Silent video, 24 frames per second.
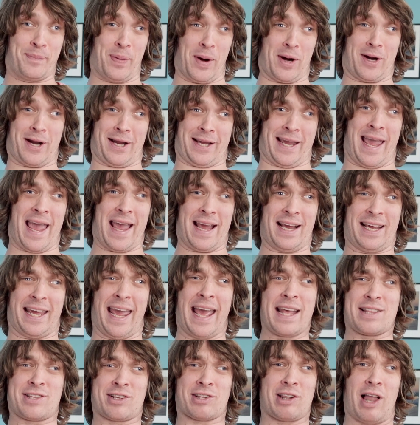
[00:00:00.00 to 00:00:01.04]
Burger King
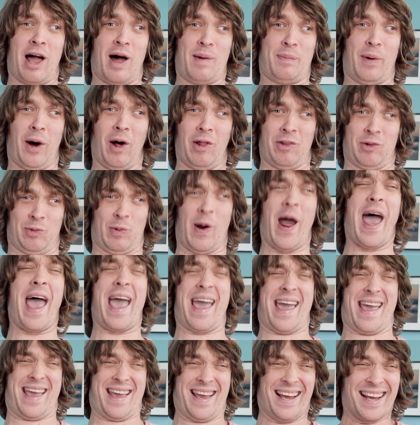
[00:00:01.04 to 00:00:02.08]
Kids Club all the
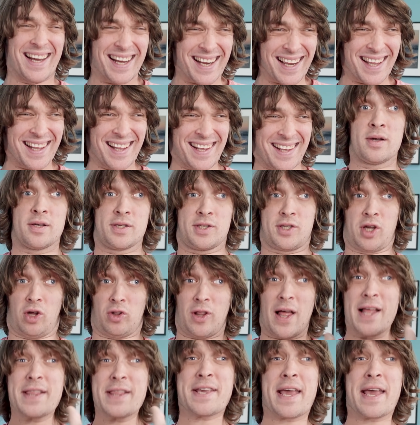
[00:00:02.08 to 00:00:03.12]
way. So
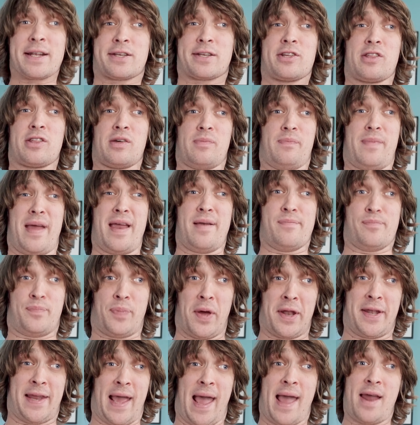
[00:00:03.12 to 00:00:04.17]
let's get to the meat and
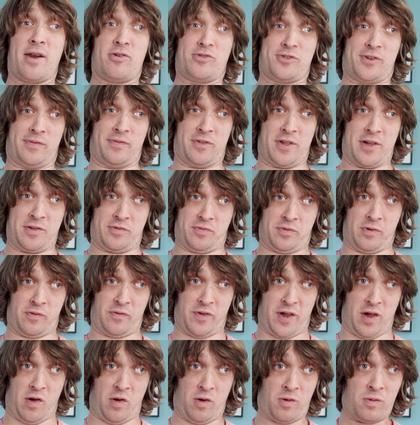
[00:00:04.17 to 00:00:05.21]
potatoes of this review.